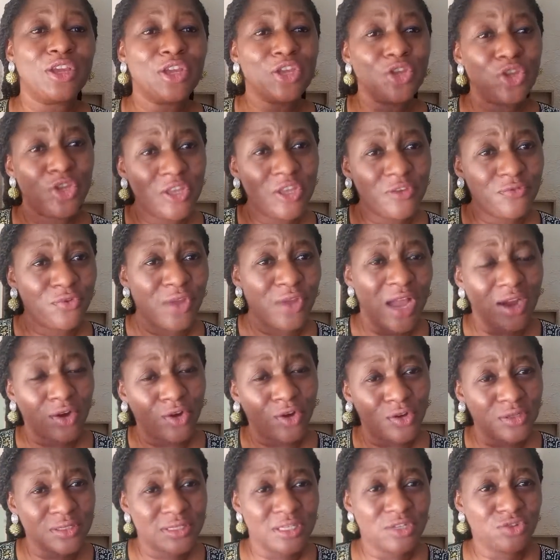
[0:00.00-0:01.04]
if you are
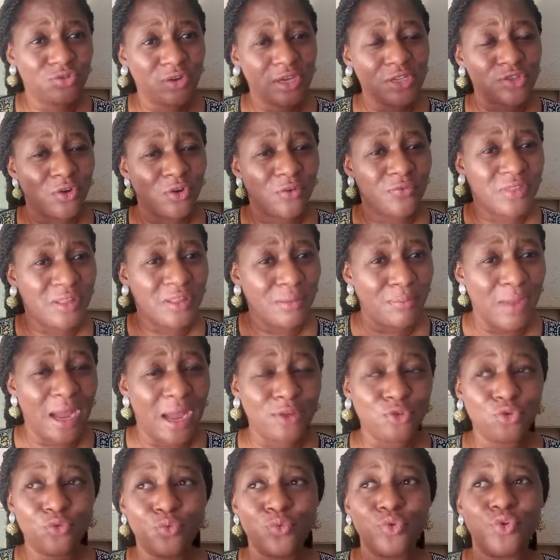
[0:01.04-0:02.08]
considerate of the
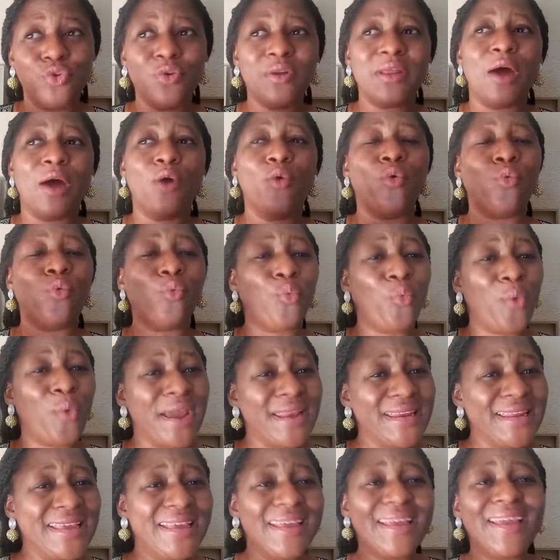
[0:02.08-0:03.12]
man, you will know that,
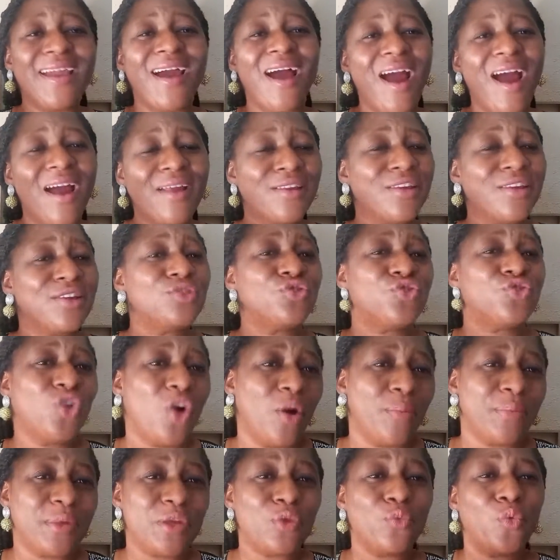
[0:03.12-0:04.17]
when he had a
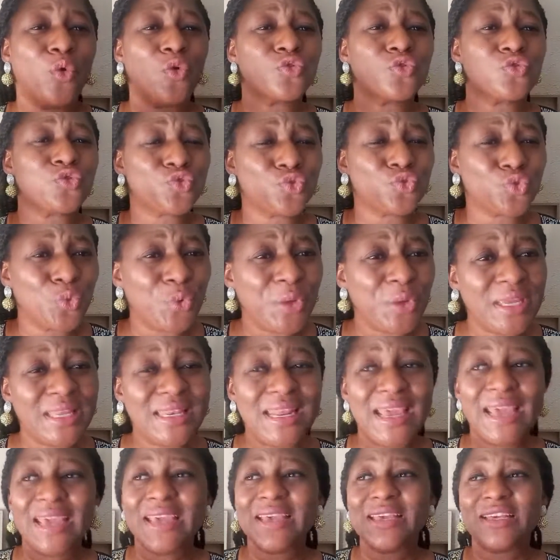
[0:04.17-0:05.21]
job, he was
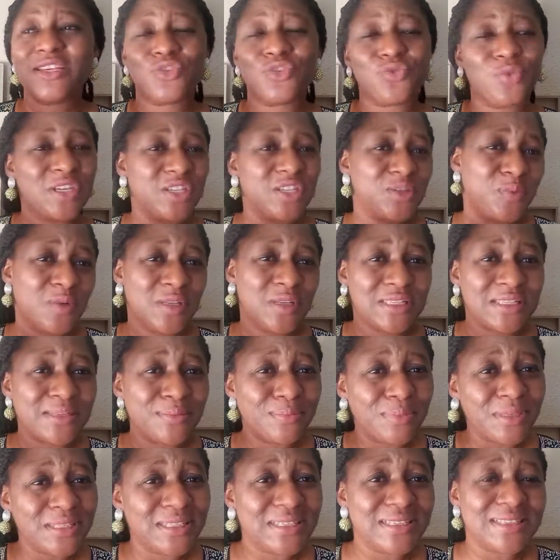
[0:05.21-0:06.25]
doing his
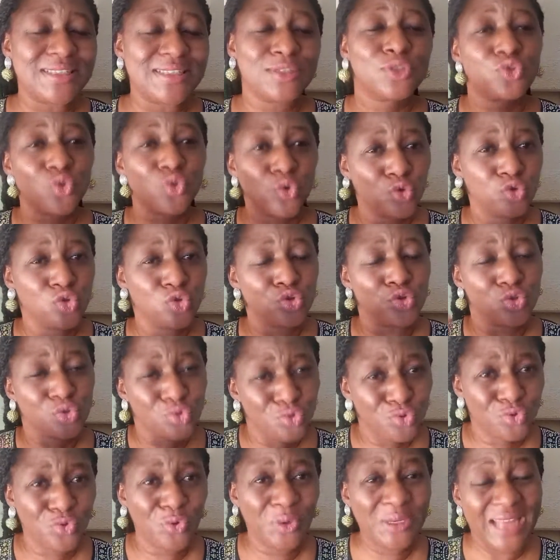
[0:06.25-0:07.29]
responsibility. So you
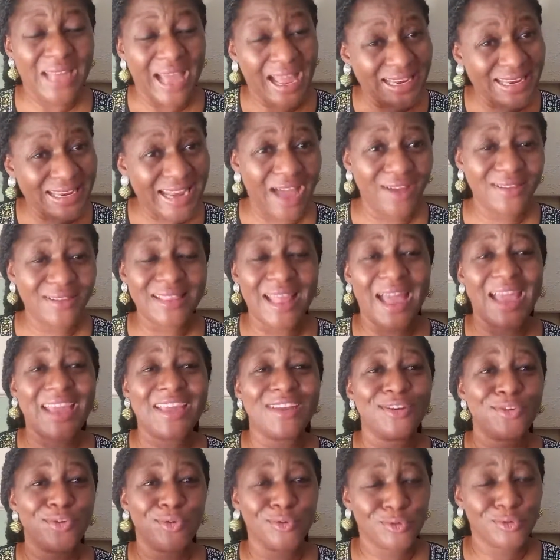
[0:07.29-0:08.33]
should know that now that
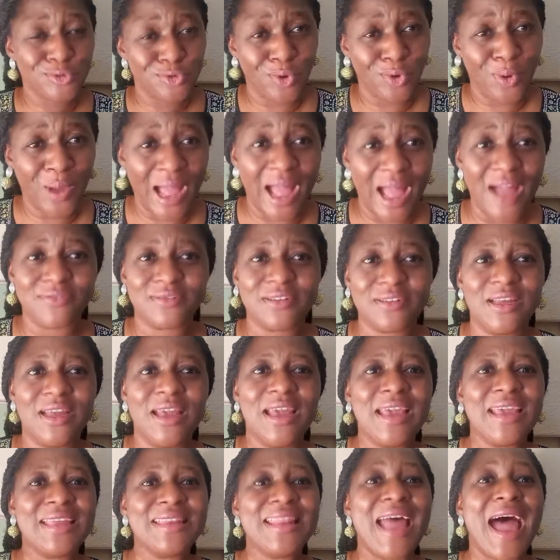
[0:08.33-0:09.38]
he does not have,
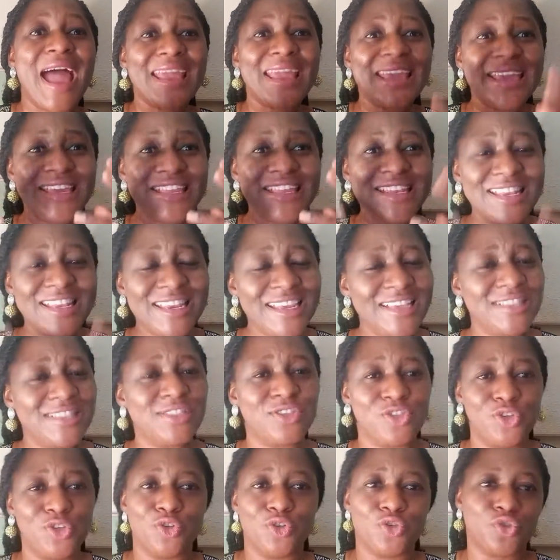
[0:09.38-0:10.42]
that he
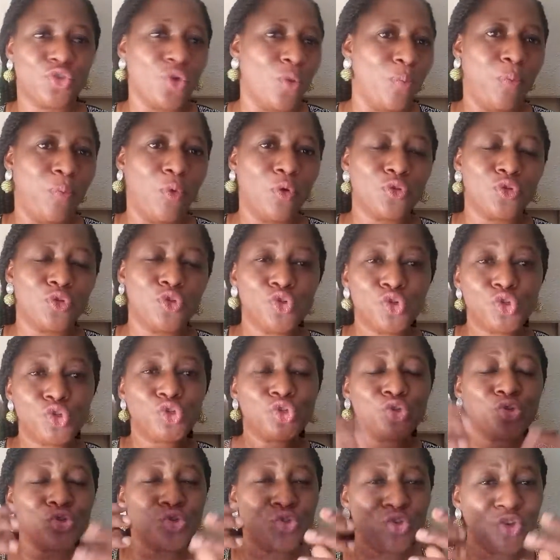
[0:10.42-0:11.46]
needs your support, you
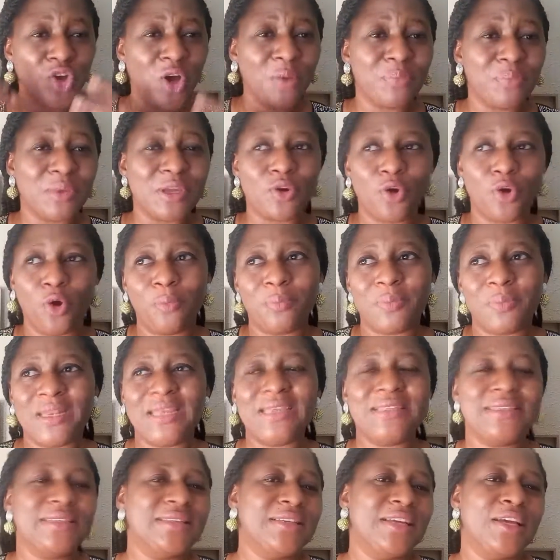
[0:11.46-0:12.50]
should not be
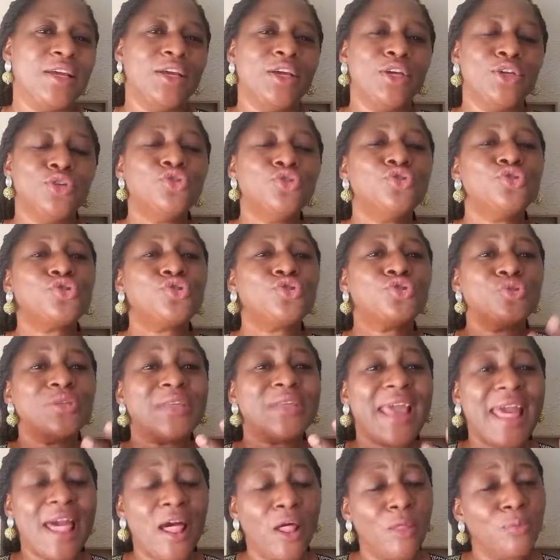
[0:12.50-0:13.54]
complaining. You should
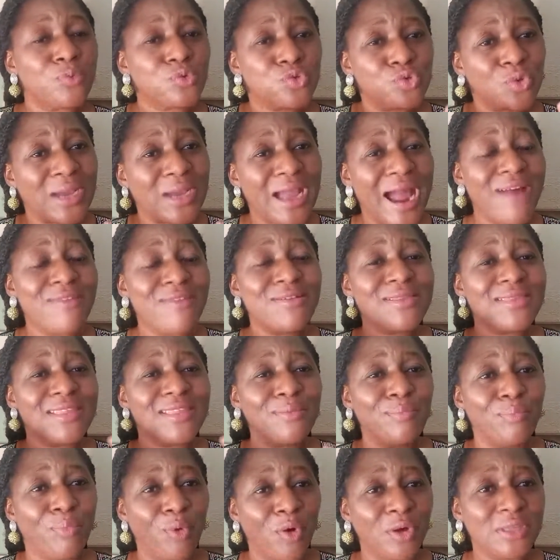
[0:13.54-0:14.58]
help to carry
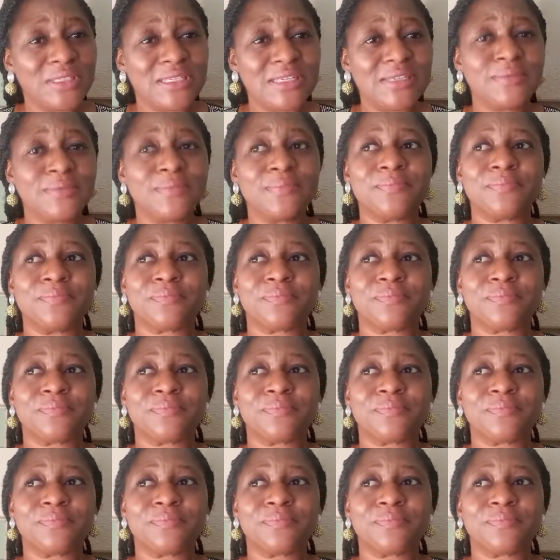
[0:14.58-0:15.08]
the burden,